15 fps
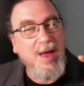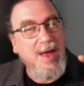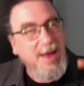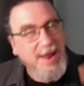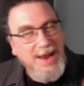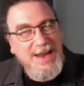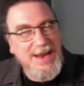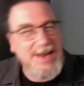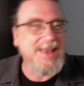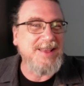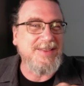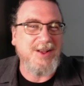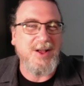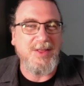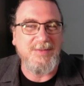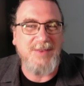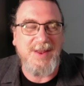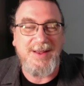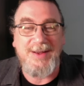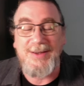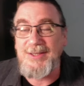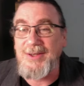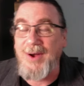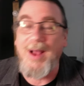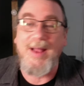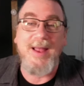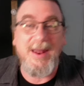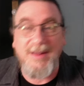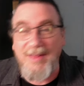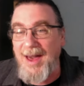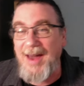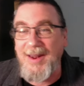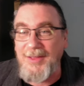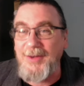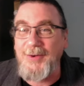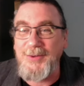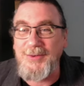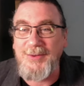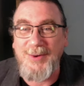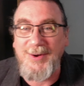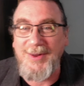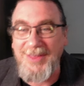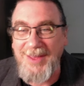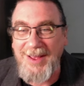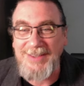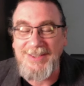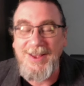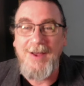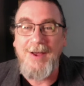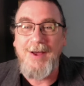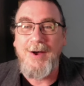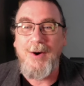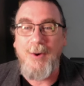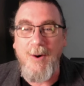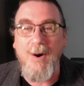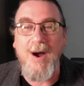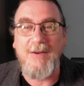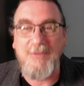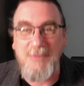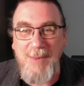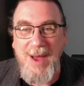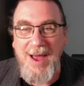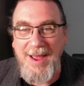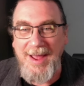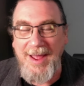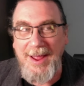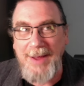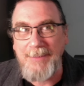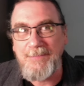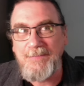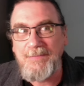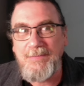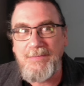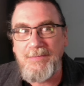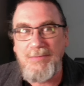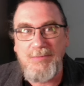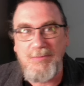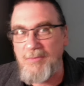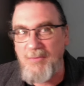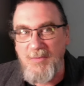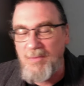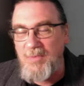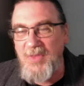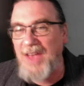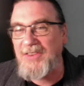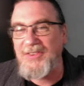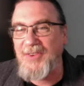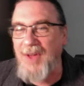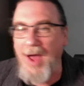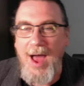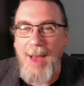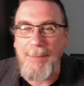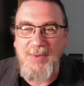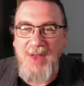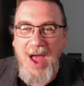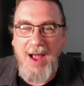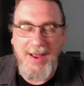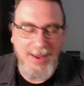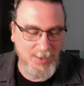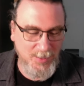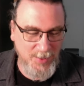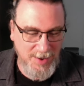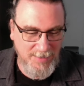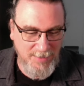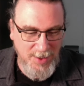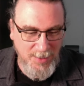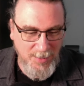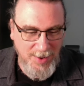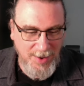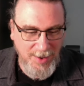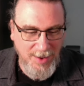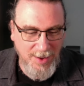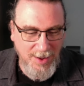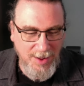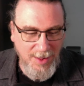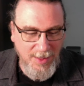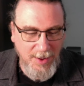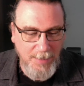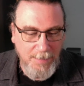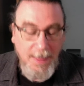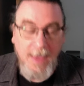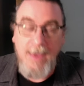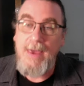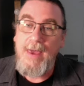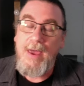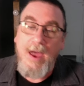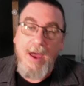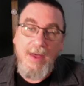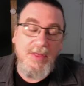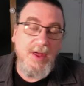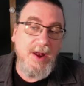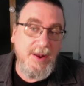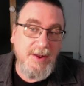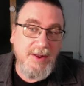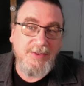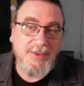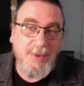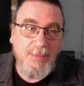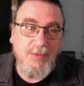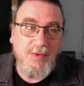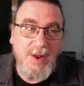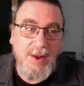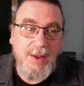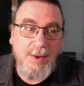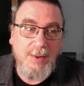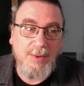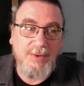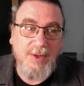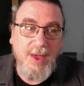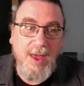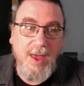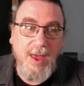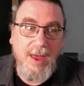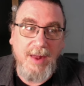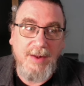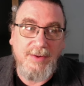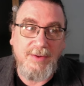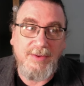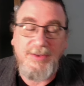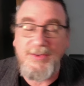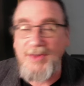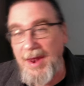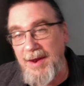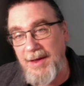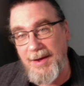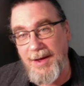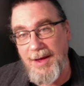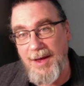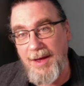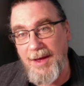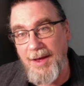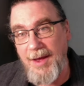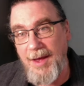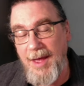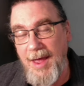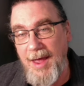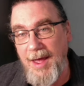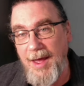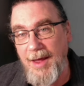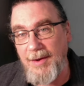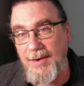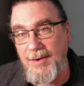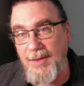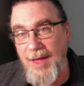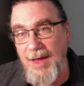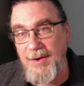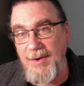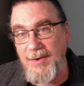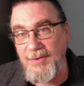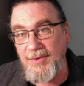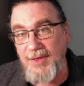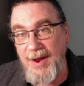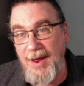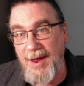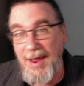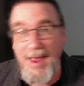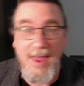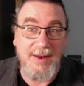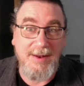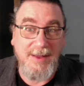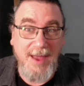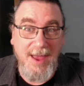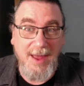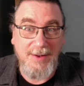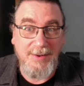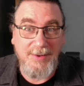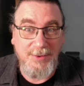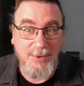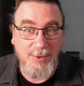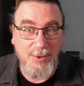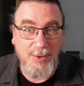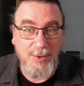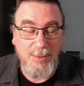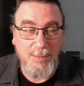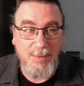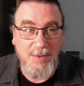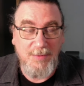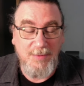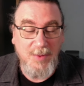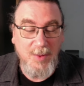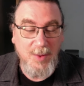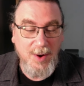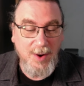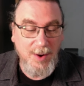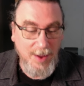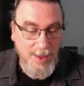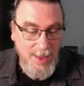and I didn't get to all the videos. So I got a lot of those sort of things off my desktop, docket, whatever you want to call it. And then I did some videos on Seneca and letters that I hadn't gotten to before.